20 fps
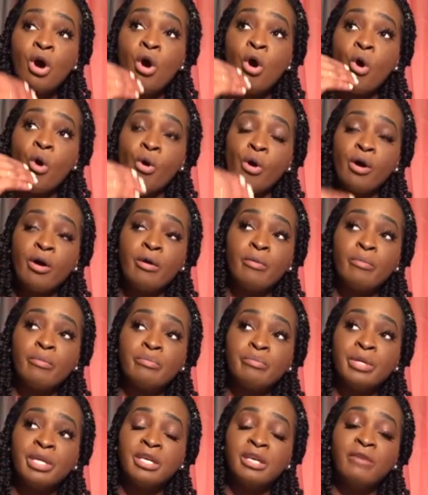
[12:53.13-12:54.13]
or
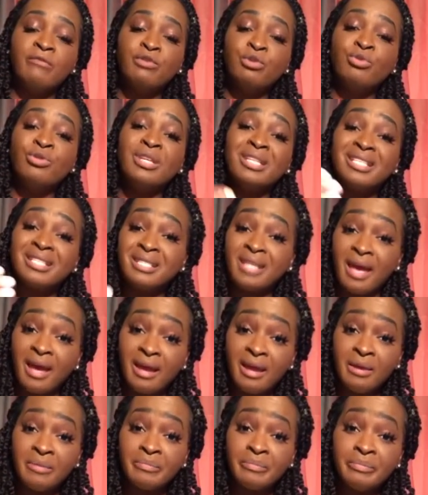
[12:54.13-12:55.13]
give you the
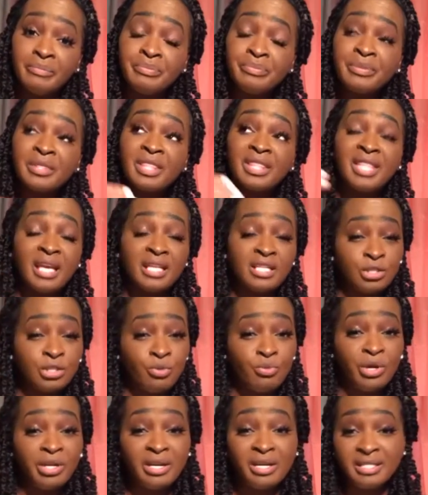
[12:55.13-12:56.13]
same that
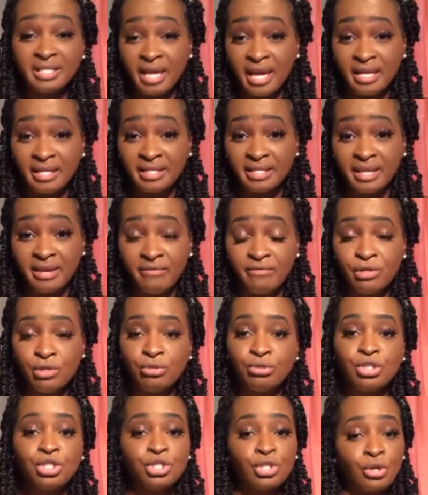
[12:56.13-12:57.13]
someone else has given
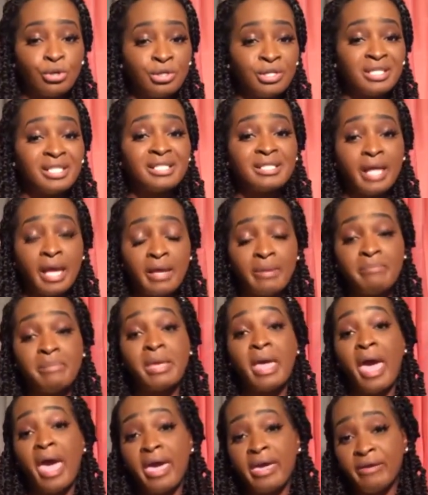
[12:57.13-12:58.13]
you, show you the same
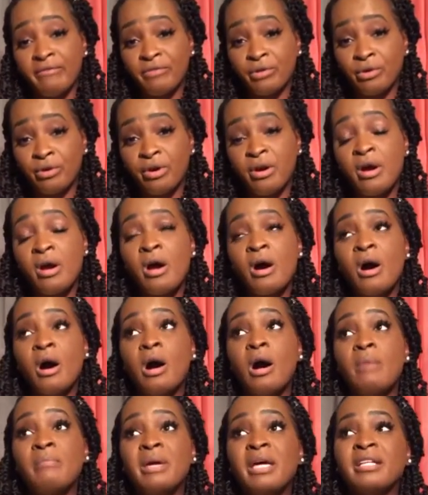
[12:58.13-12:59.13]
behavior
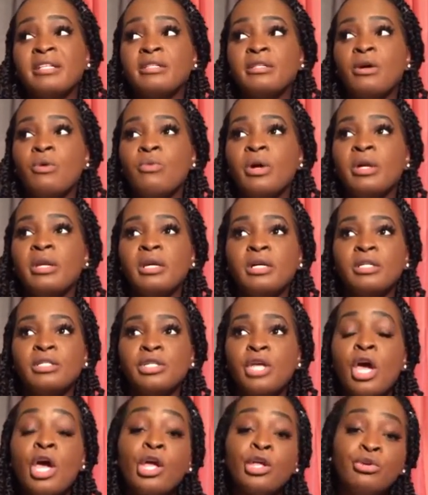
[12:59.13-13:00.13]
as someone else,
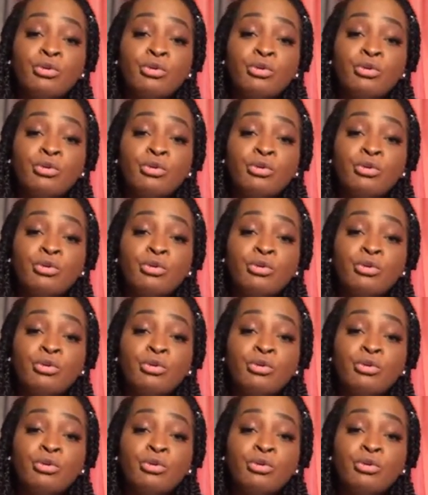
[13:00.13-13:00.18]
you